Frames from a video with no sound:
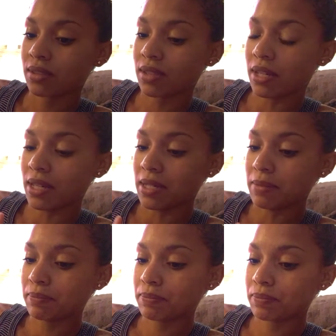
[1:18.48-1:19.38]

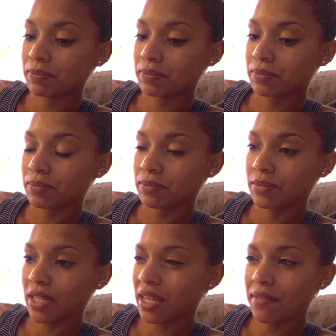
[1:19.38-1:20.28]
um,
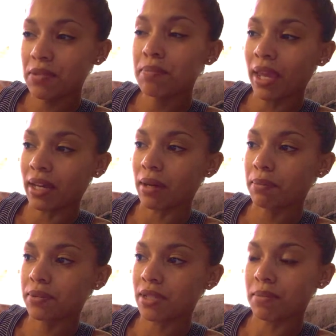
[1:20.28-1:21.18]
and even
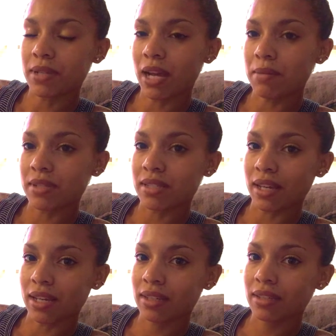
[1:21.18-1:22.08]
makeup sometimes is
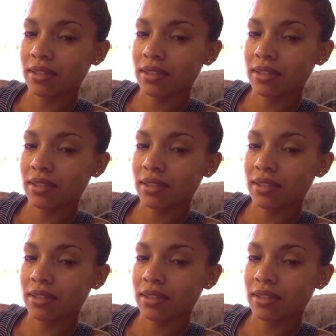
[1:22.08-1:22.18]
like